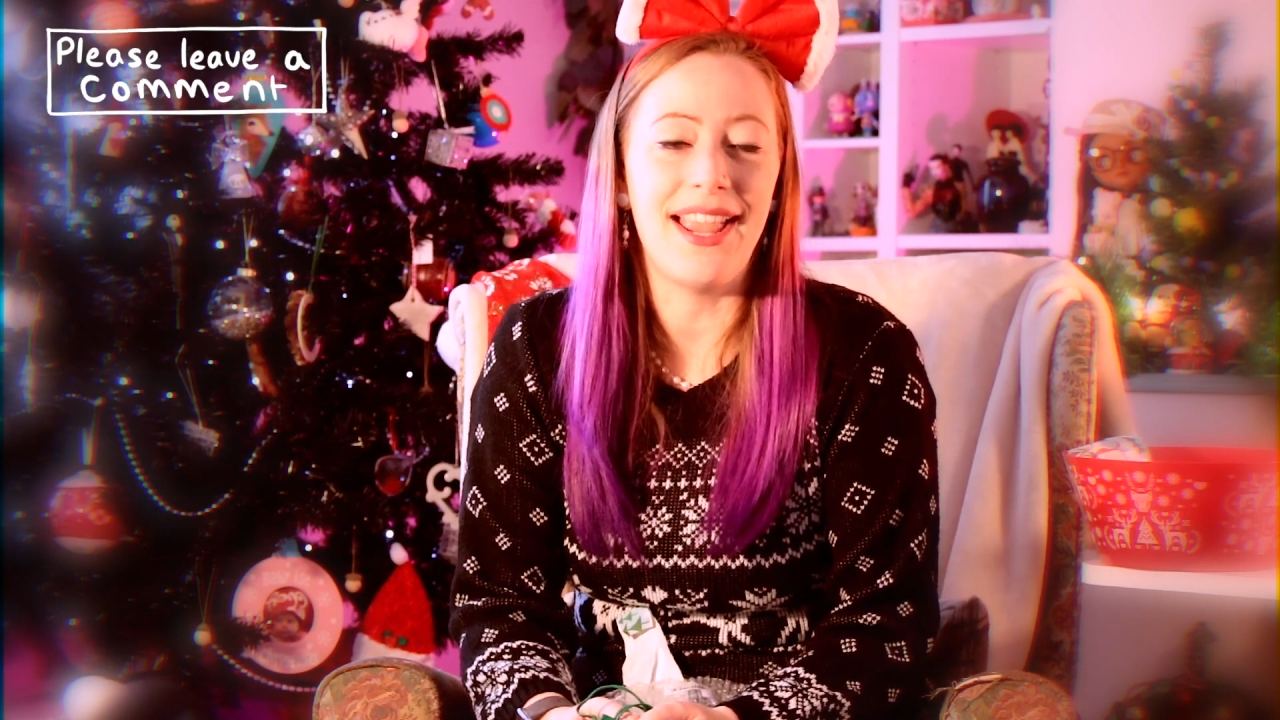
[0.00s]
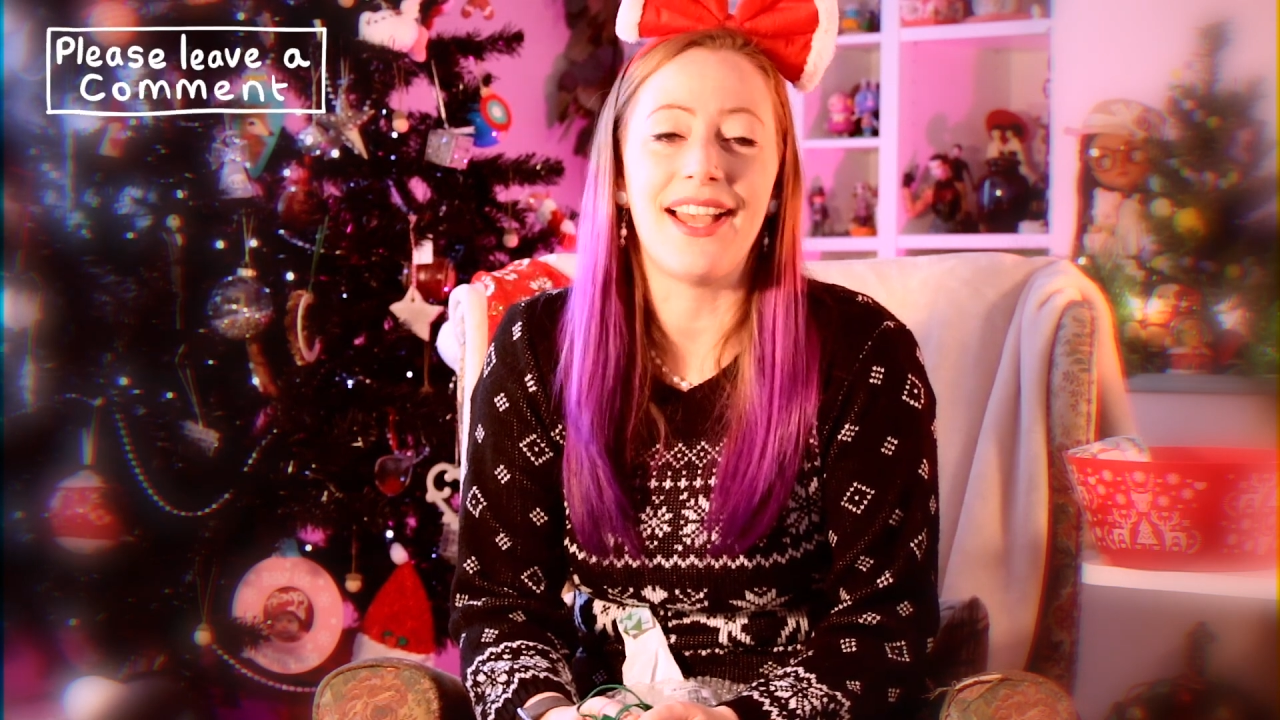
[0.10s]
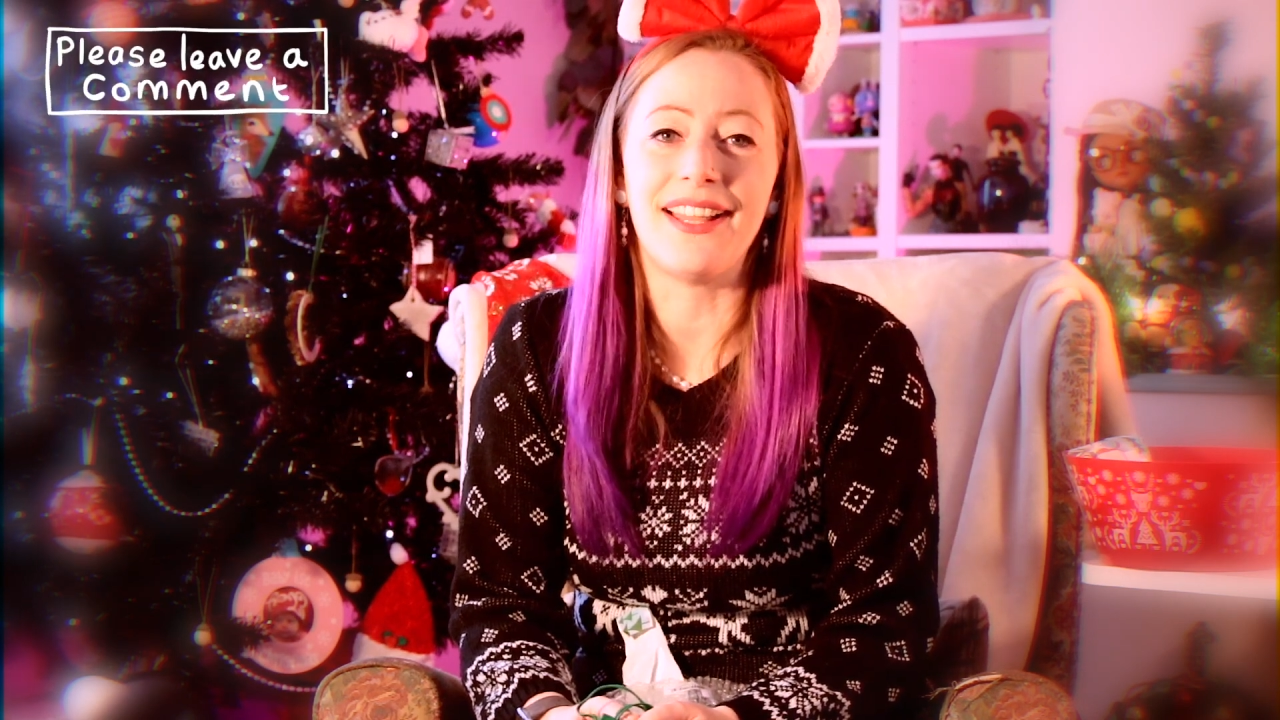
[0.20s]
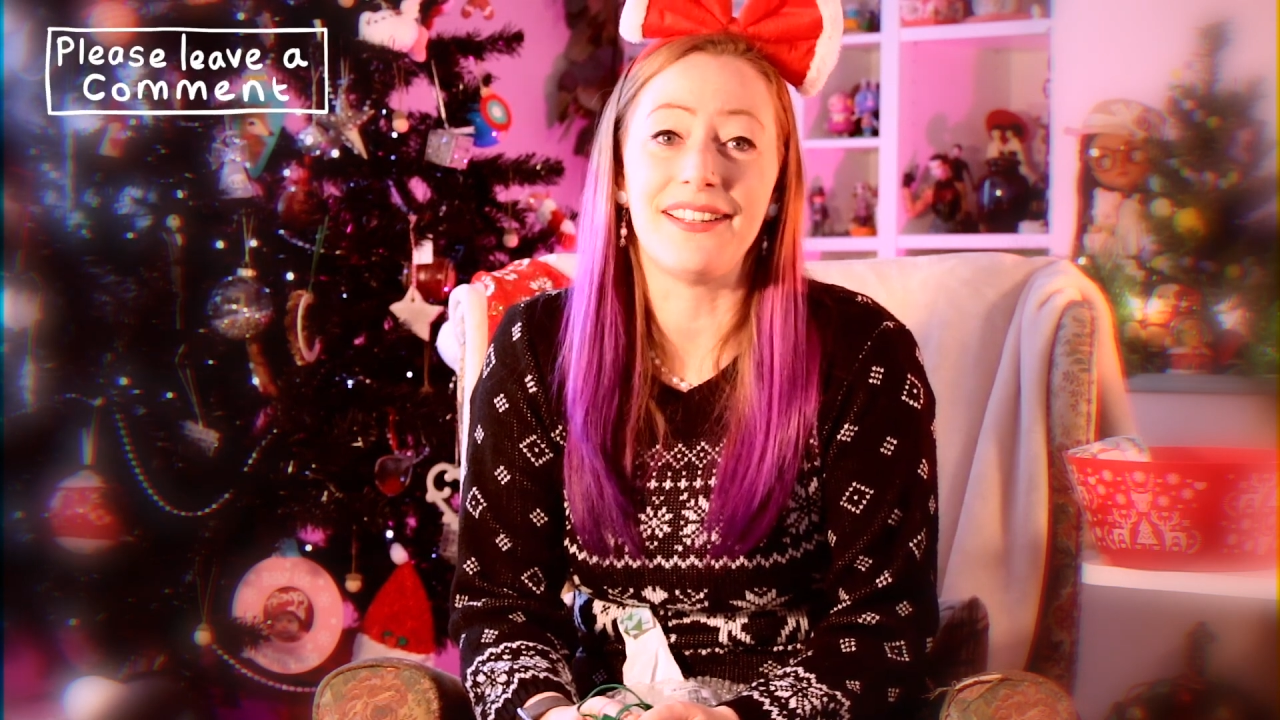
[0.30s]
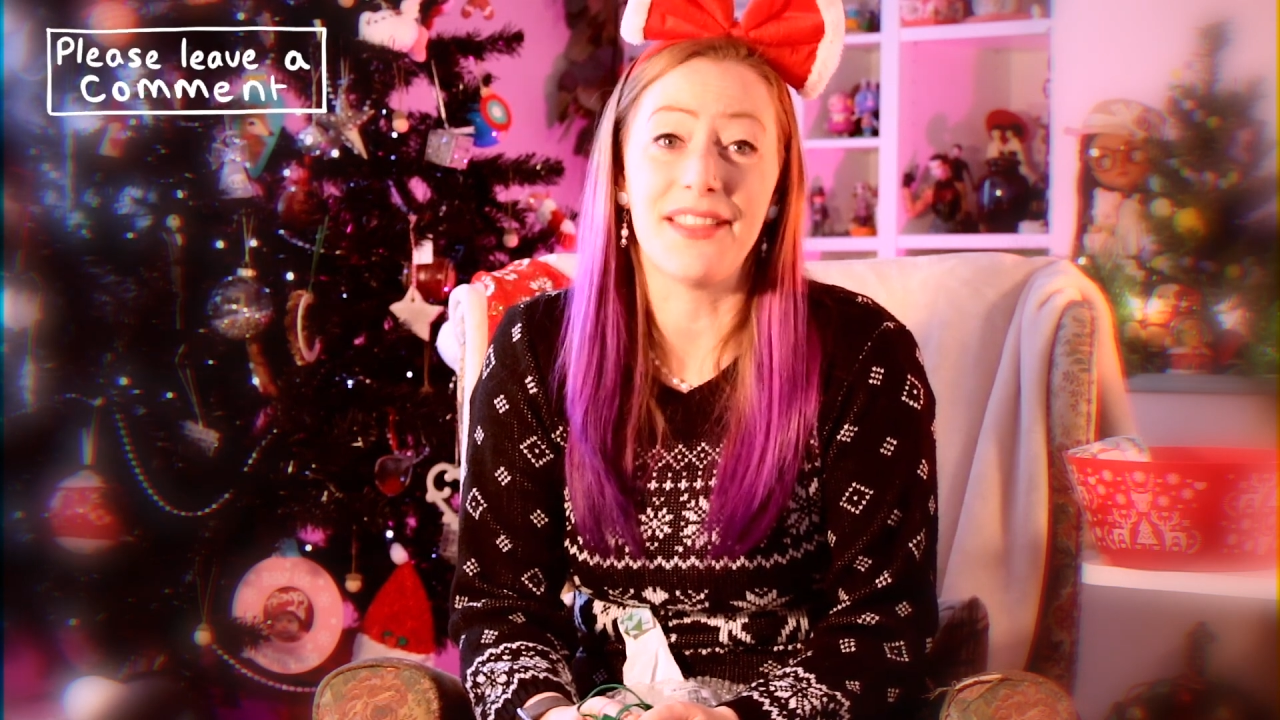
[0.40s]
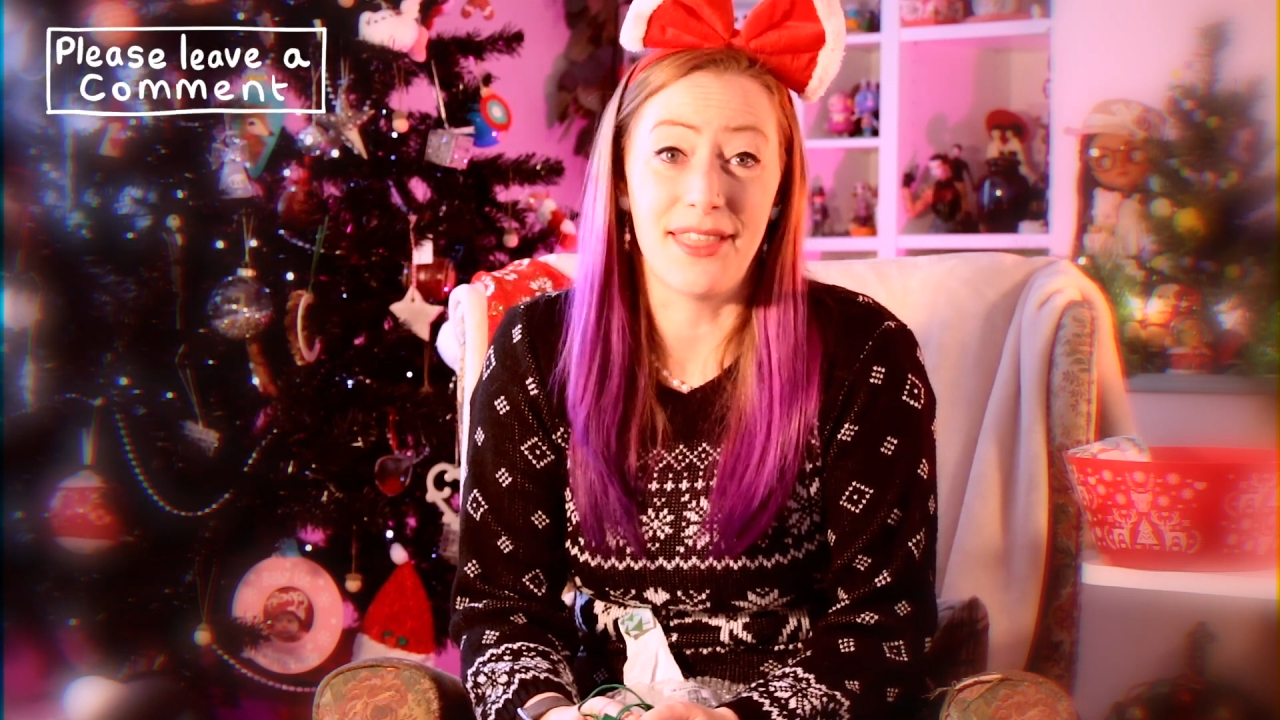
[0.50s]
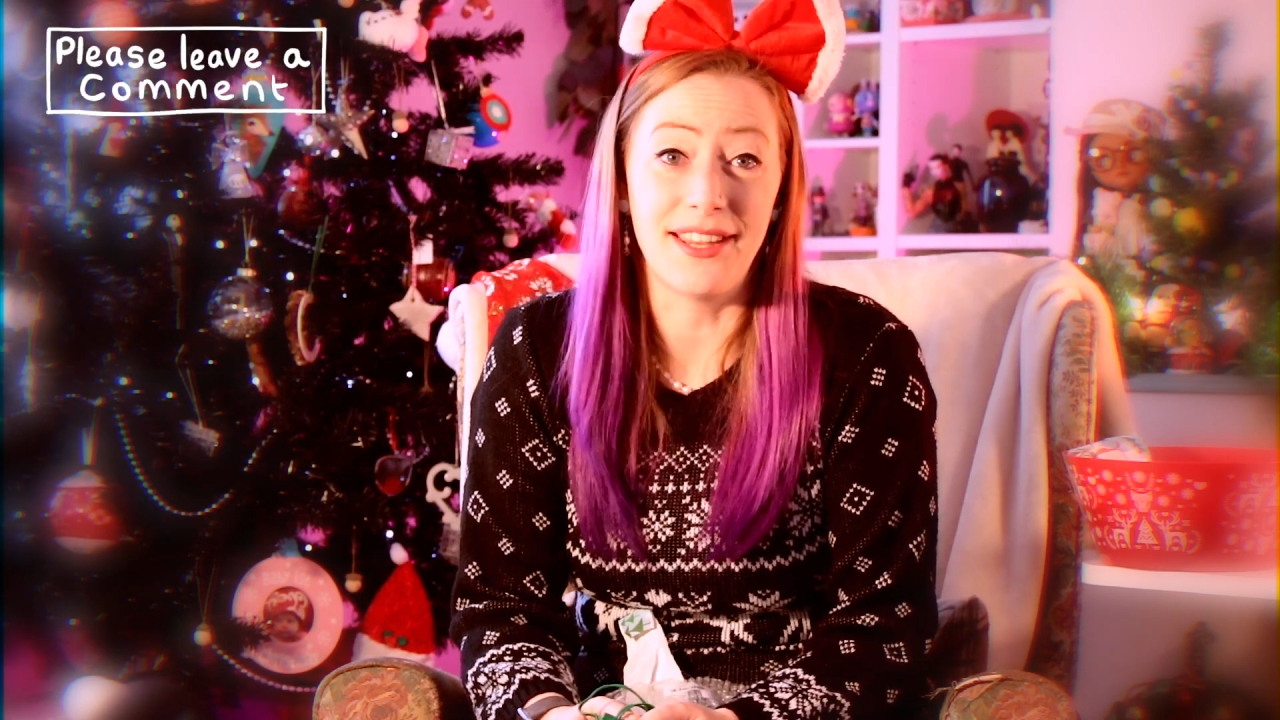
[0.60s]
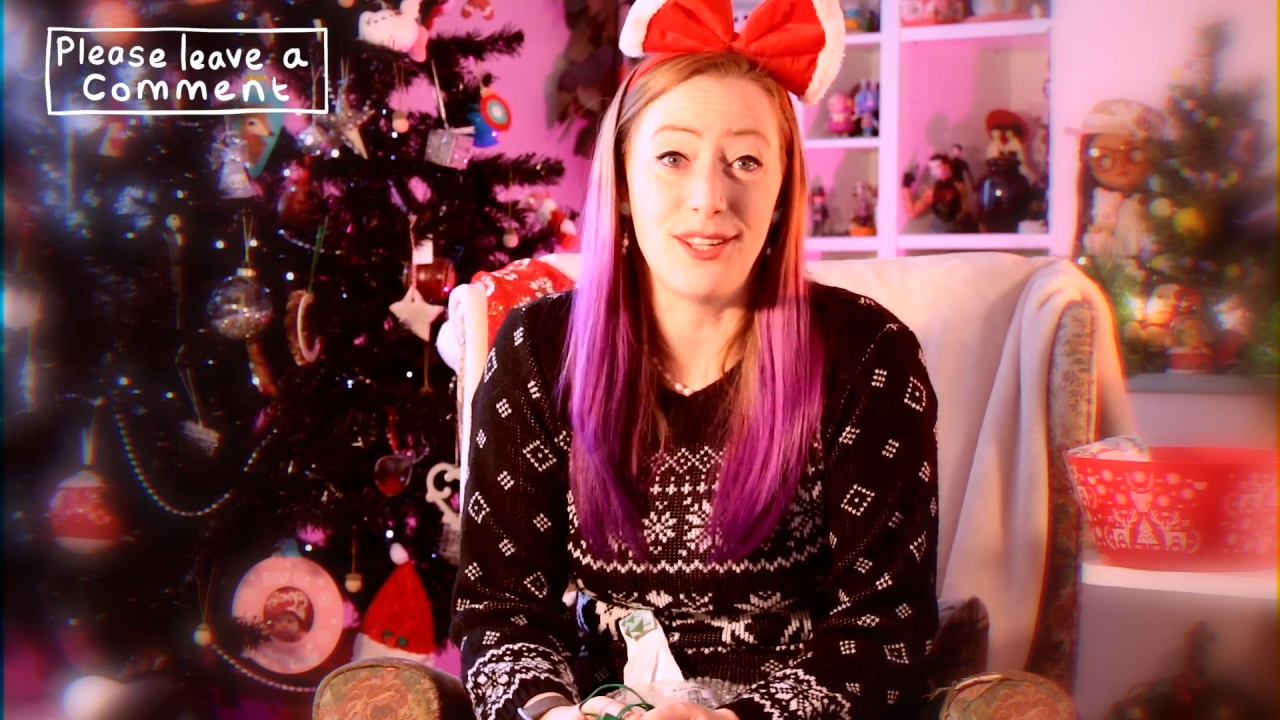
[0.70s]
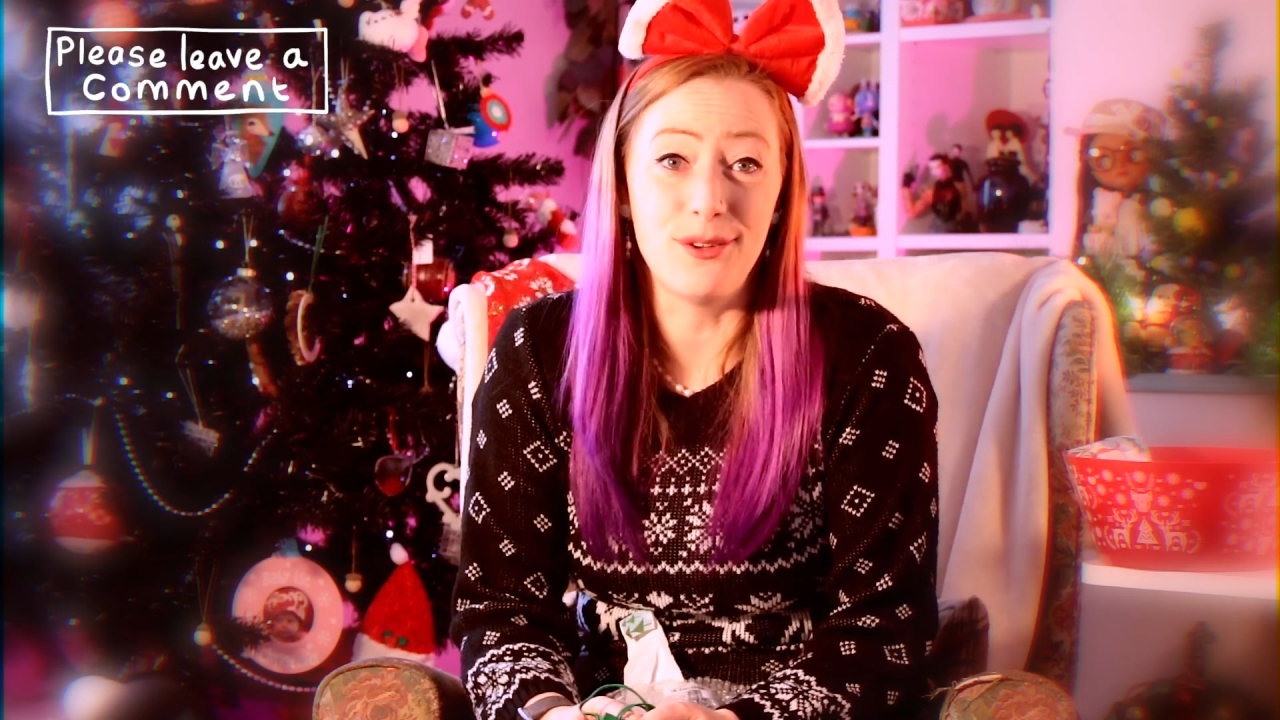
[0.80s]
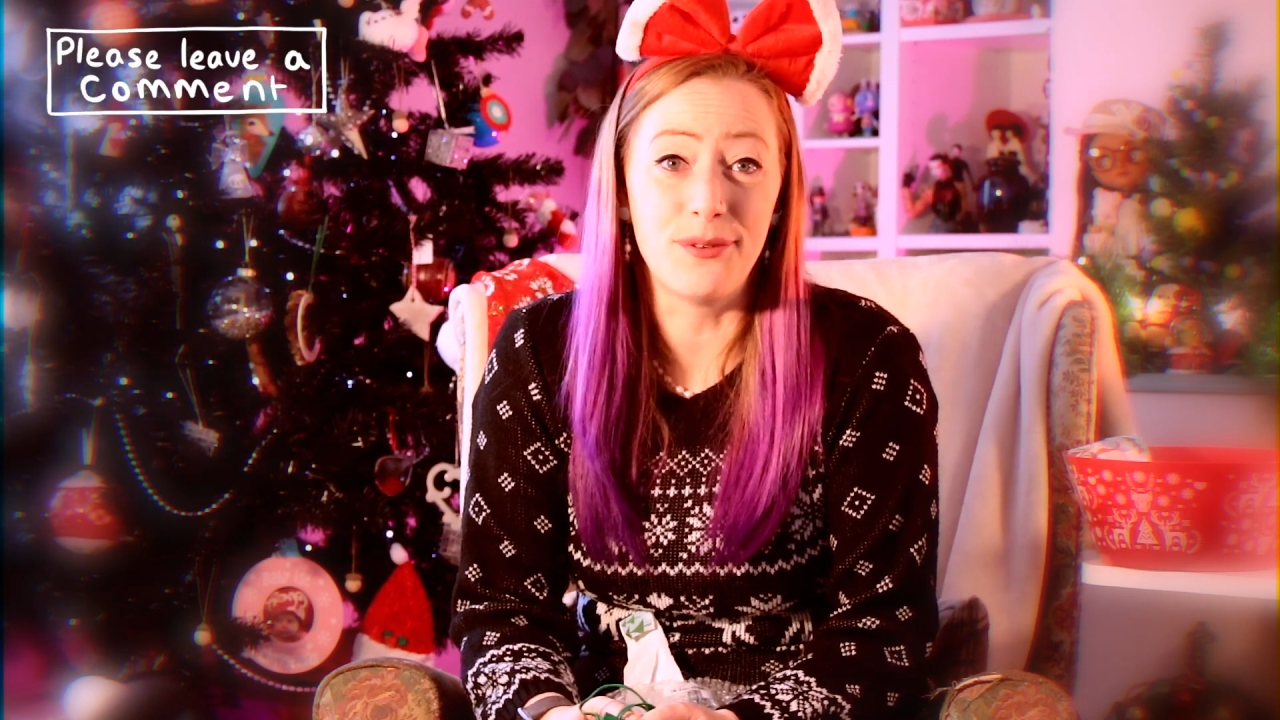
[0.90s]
and thank you